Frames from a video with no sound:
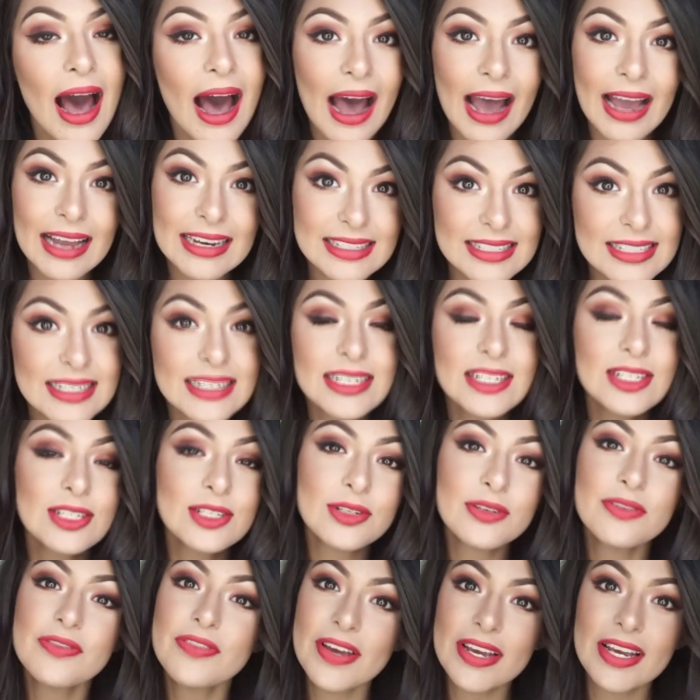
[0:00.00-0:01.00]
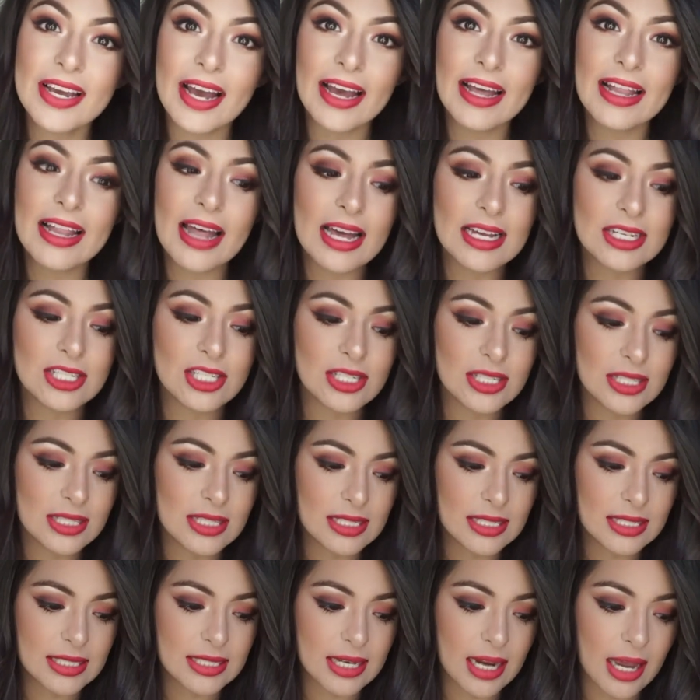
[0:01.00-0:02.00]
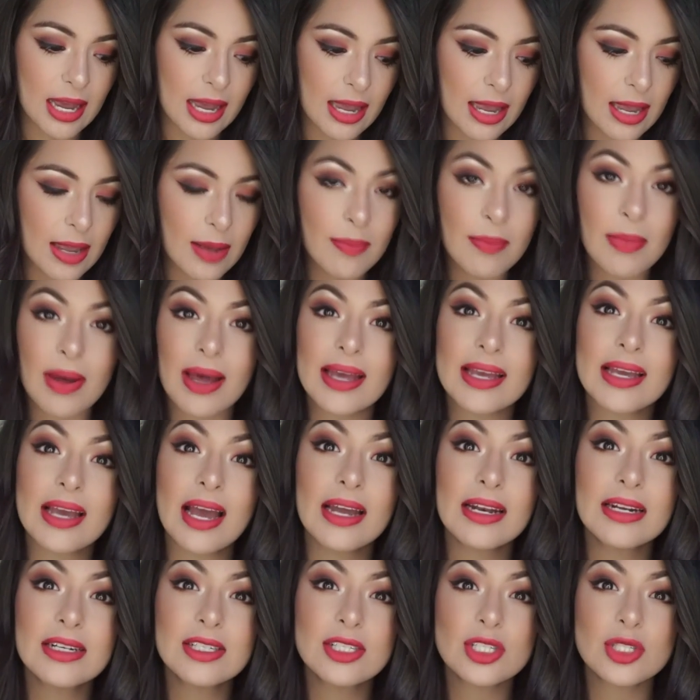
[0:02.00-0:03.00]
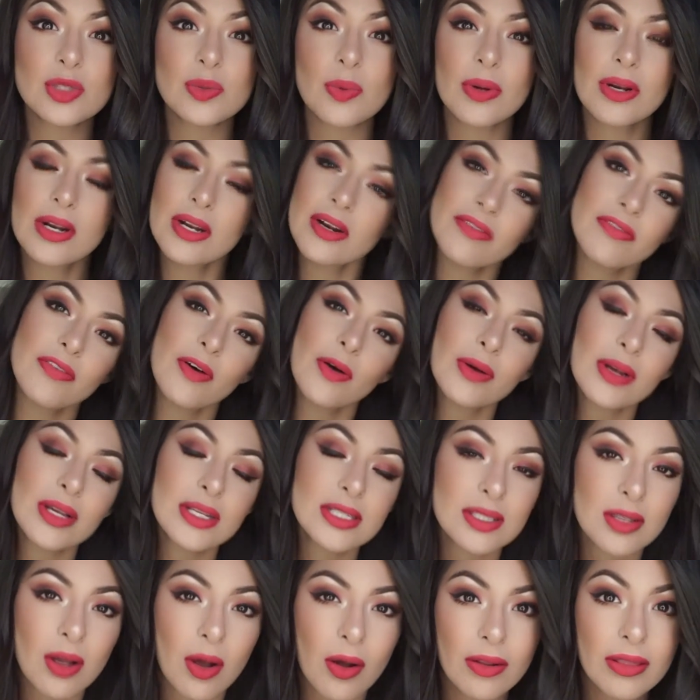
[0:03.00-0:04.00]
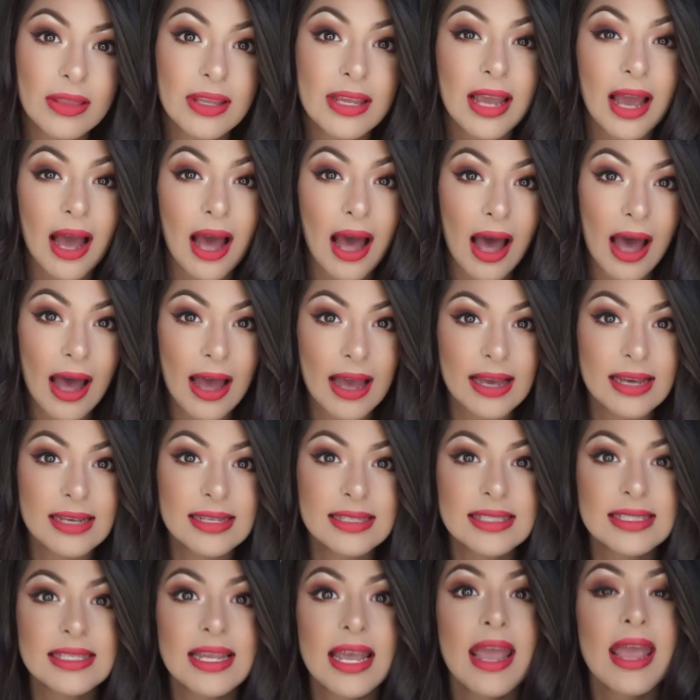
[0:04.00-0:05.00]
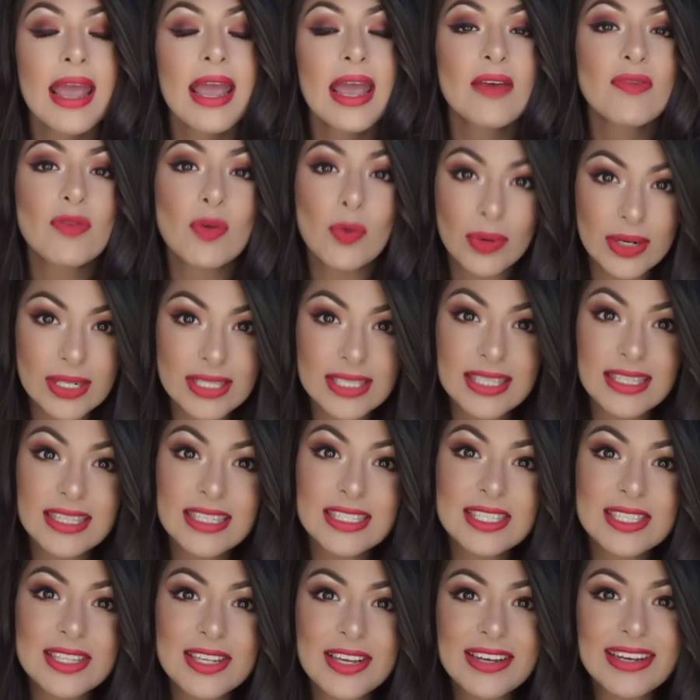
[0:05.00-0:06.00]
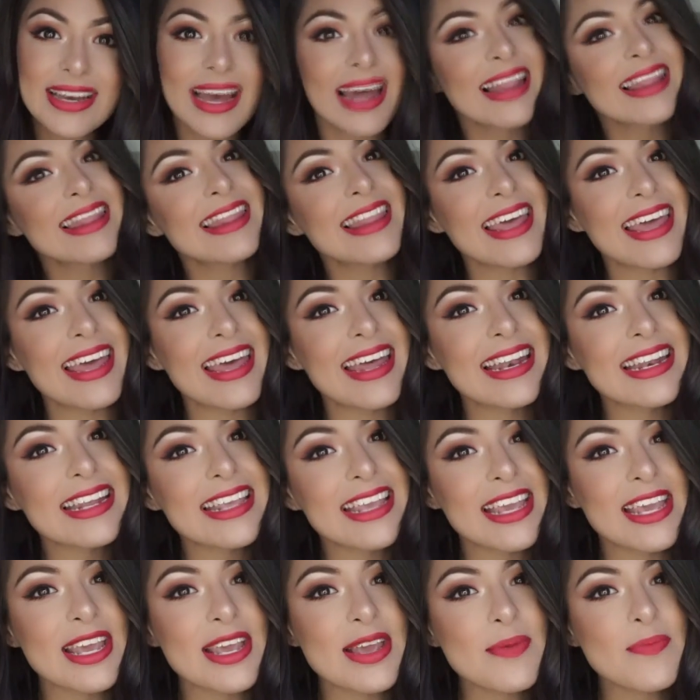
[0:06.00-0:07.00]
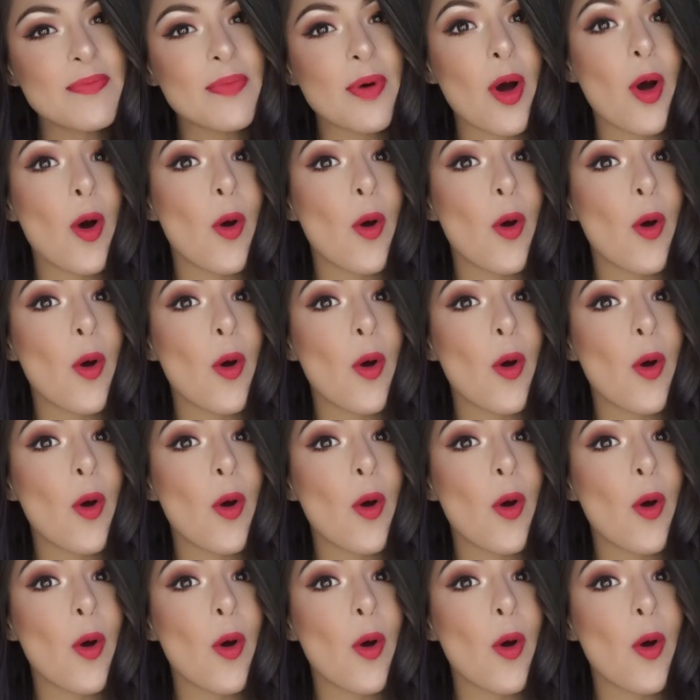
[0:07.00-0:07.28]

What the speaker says: I didn't do fake eyelashes this time. I kind of just wanted to focus on the eyes. If you want to see this look, then keep